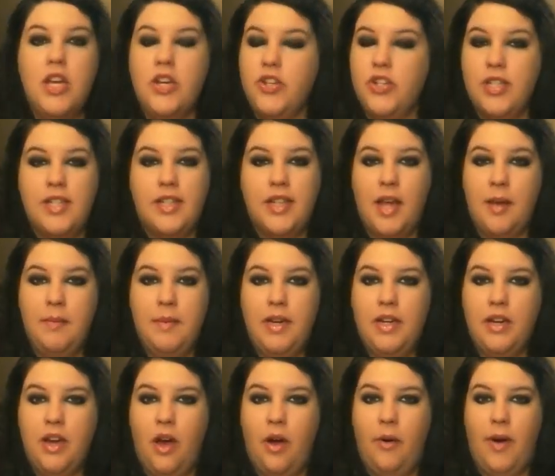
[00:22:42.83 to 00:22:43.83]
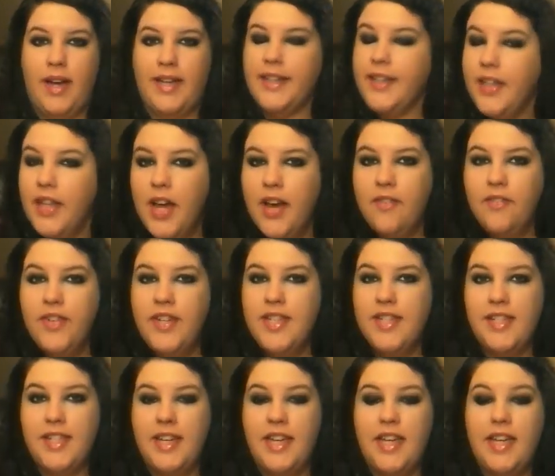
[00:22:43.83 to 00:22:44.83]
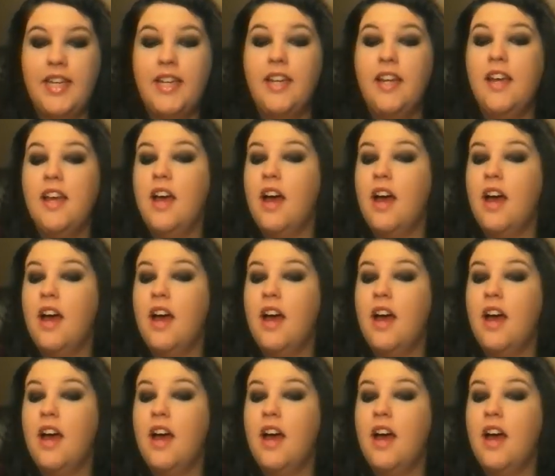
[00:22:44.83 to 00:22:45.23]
just let me know. I'd love to see it.